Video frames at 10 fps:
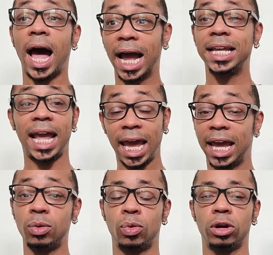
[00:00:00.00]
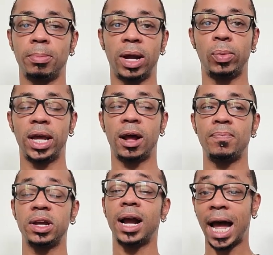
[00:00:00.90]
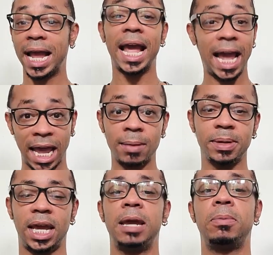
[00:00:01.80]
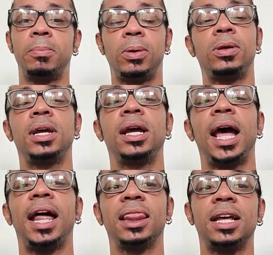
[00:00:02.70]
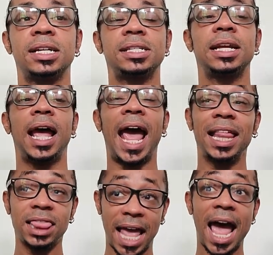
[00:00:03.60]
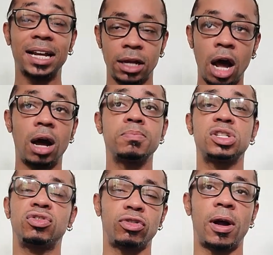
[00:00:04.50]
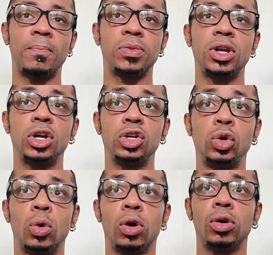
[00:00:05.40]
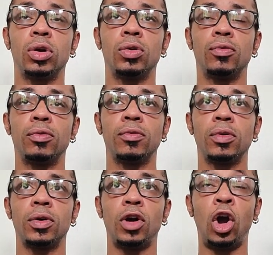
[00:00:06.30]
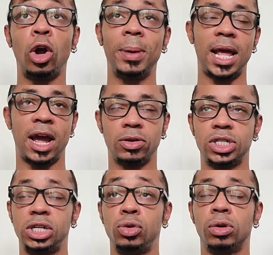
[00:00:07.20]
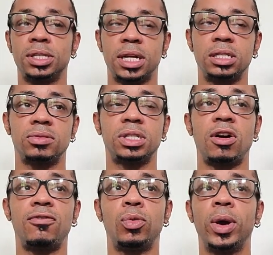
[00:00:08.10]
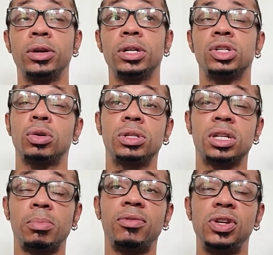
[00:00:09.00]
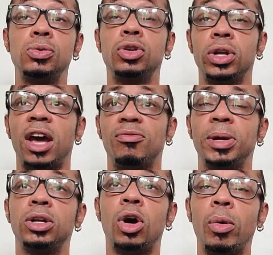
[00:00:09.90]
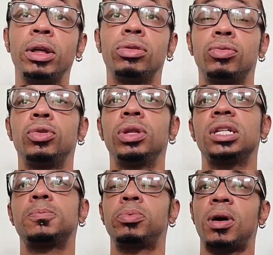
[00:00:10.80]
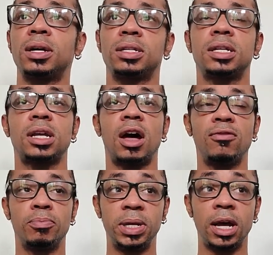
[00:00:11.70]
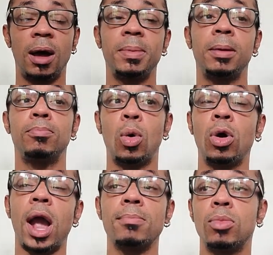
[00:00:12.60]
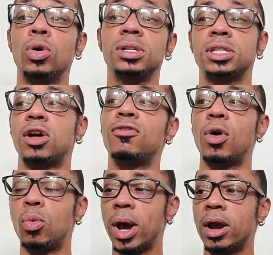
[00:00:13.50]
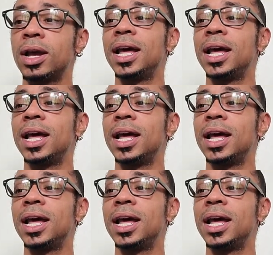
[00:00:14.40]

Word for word: I can work my way up there. I am capable. And that comes from your Hermit energy, your sense of self-awareness. So some of you could have been going through this process of becoming more and more self-aware,